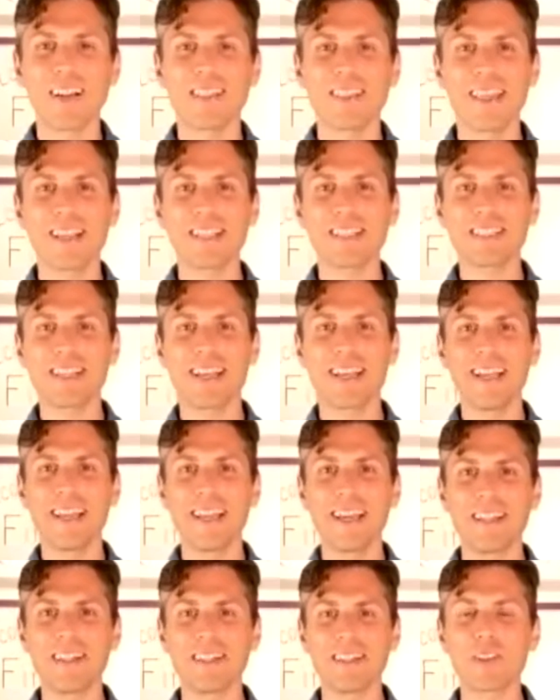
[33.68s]
Diane.
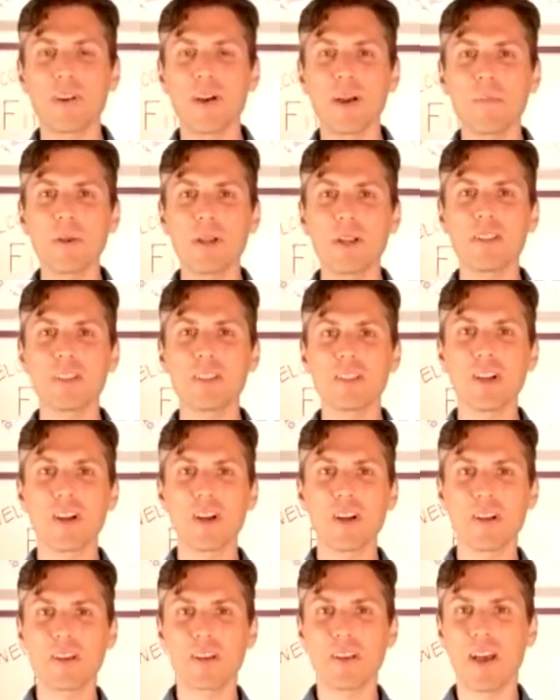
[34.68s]
So I'm going to start
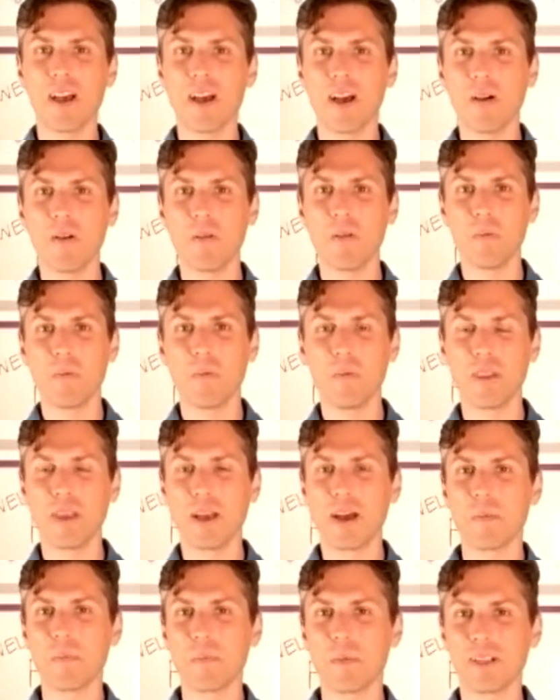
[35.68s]
uh, without a
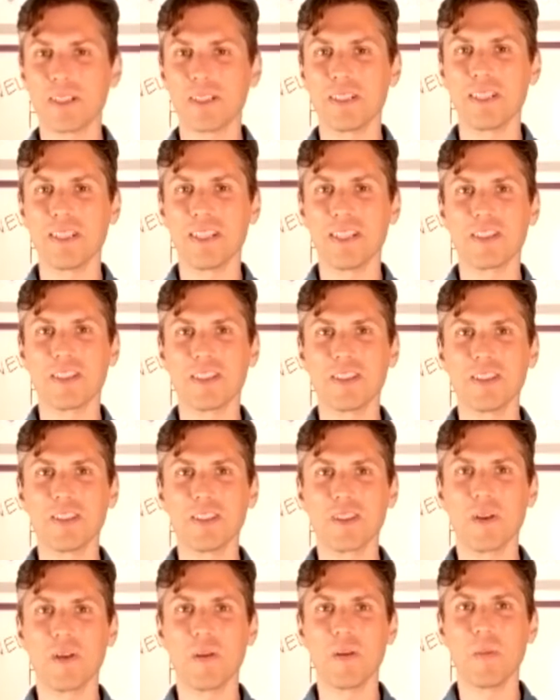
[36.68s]
presentation.
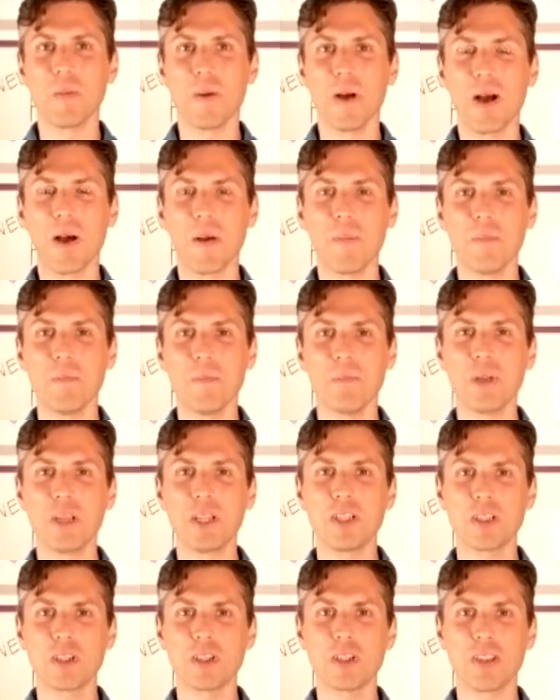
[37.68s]
So um, make
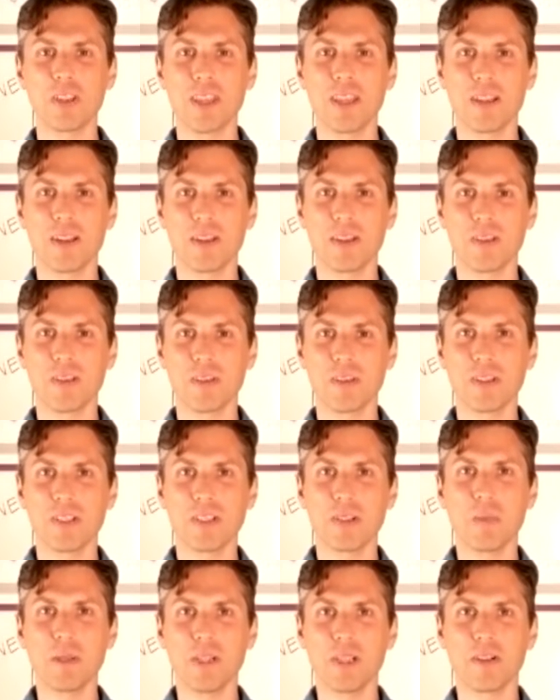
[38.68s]
sure that you're in
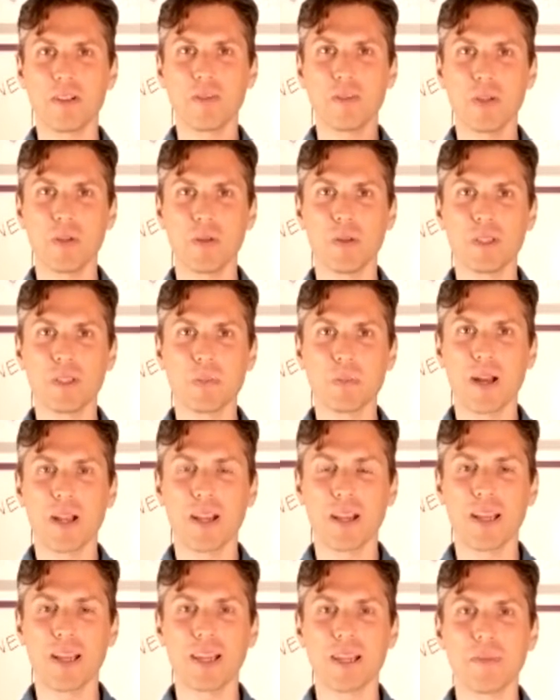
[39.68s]
speaker view and
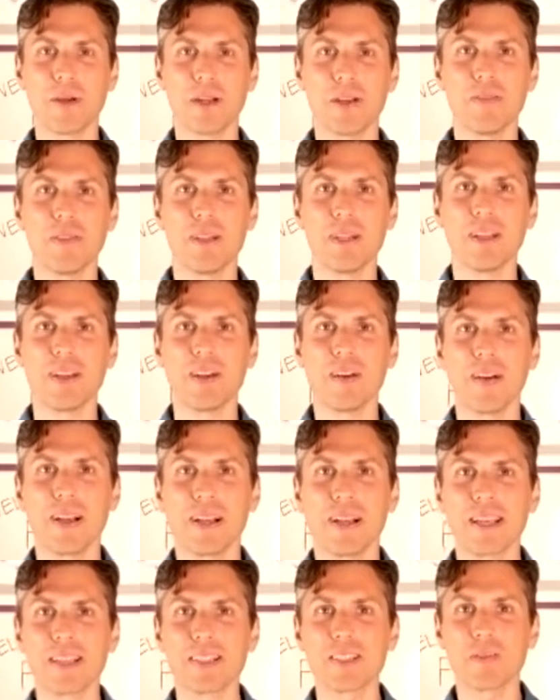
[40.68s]
spotlighting my video, I
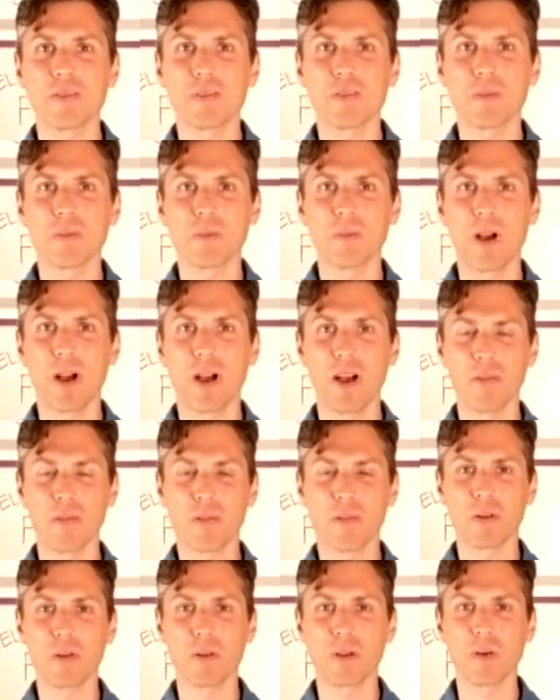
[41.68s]
guess, uh, for
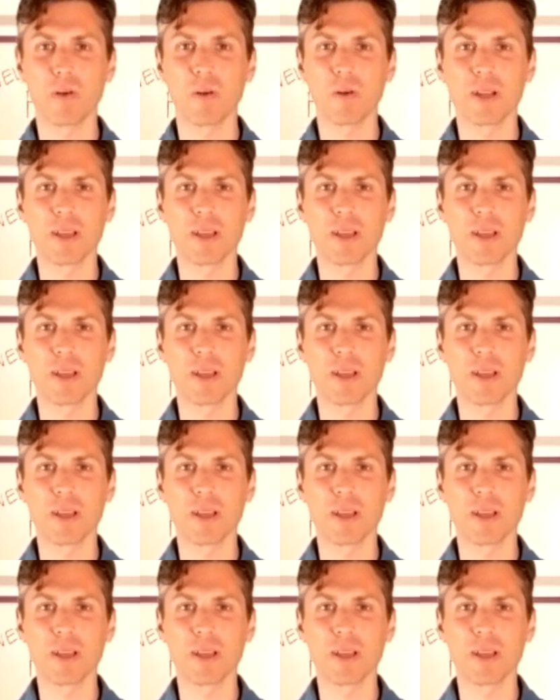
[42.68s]
recording.